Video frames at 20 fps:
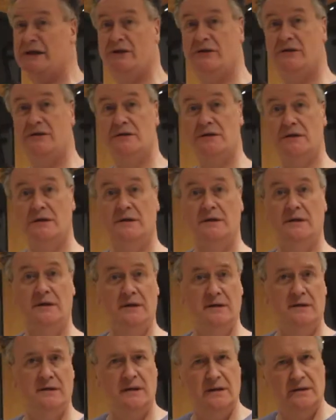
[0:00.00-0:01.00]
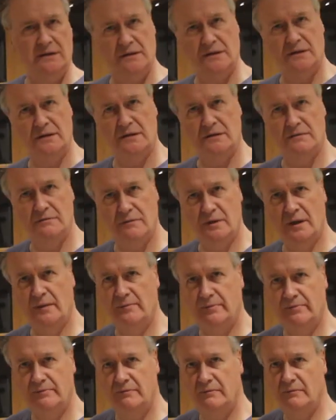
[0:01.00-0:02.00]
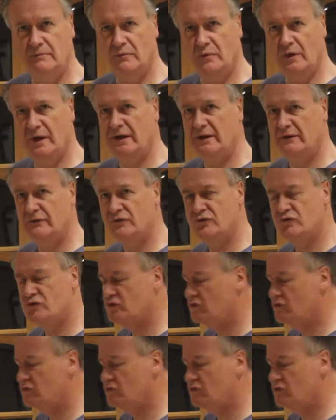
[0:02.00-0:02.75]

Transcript: you into the way of